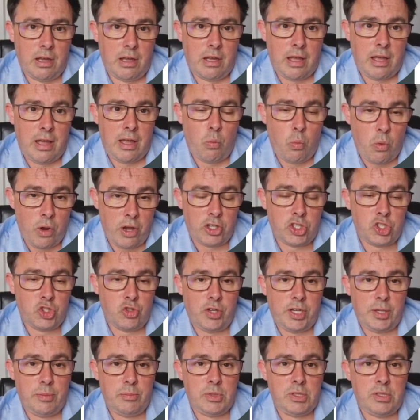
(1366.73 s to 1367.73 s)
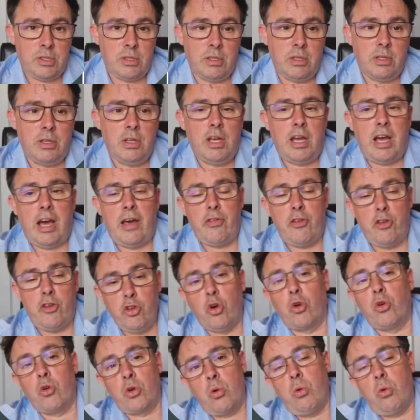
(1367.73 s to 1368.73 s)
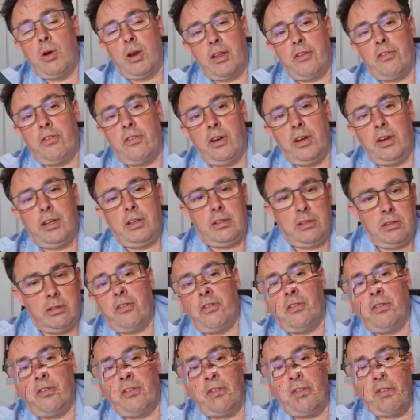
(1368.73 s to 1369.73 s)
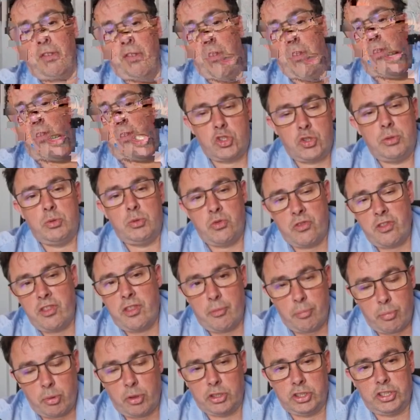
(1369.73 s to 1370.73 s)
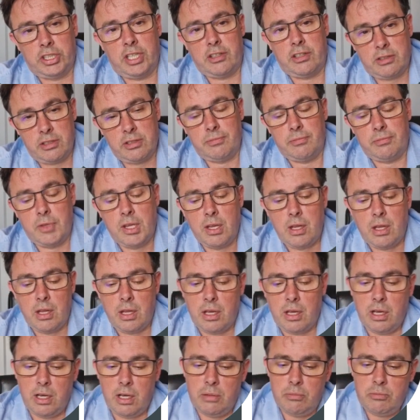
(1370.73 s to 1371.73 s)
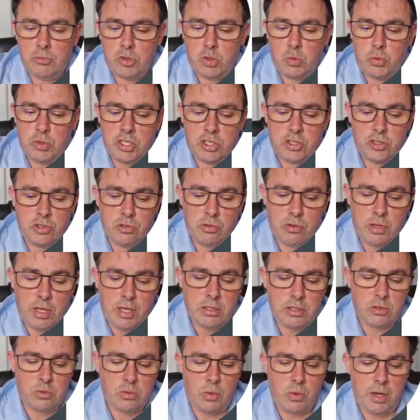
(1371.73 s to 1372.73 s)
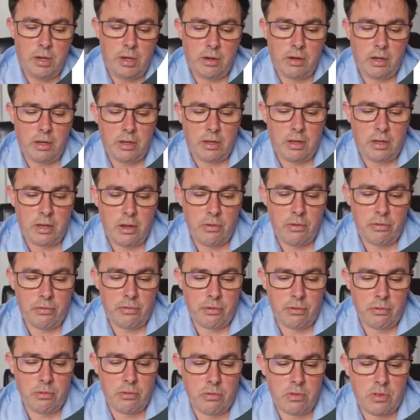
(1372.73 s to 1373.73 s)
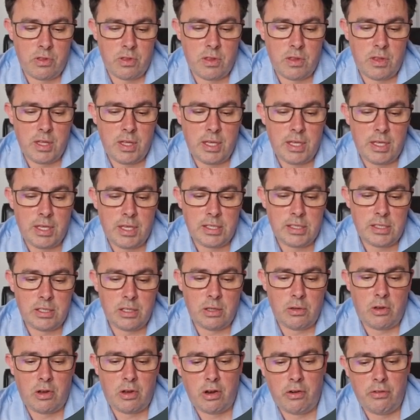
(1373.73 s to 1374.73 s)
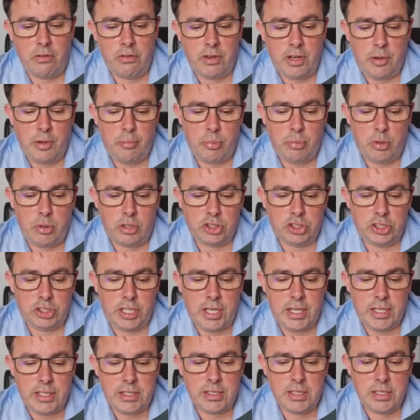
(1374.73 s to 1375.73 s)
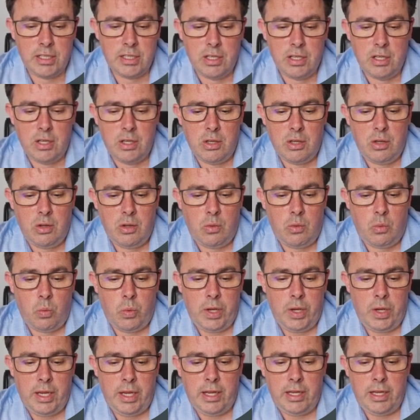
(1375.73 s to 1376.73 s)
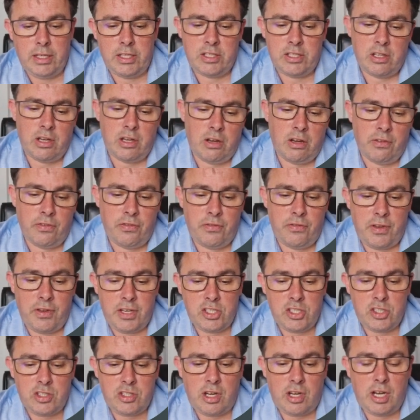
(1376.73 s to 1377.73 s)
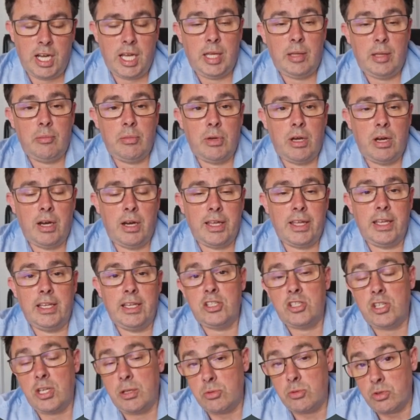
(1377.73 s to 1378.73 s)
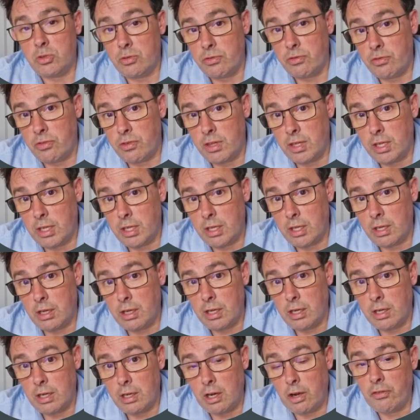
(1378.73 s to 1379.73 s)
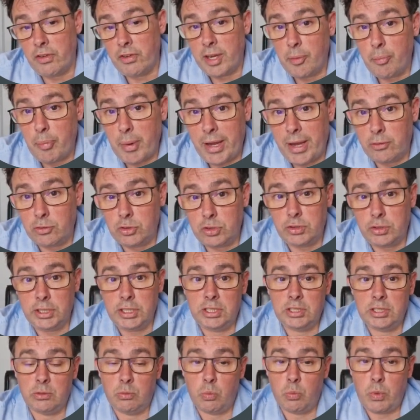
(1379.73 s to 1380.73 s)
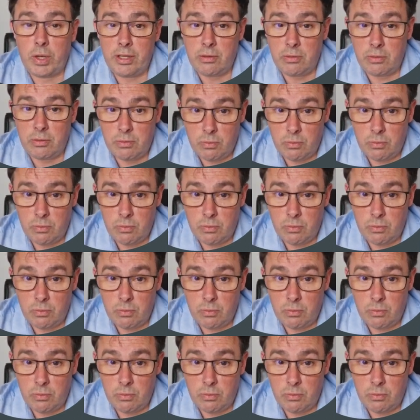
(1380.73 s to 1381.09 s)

work streams and the non-qualifying work streams within the project. So we just do that as well. I'm going to go through this. So R&D project, we start finish time, i.e. in terms of the R&D boundaries, so when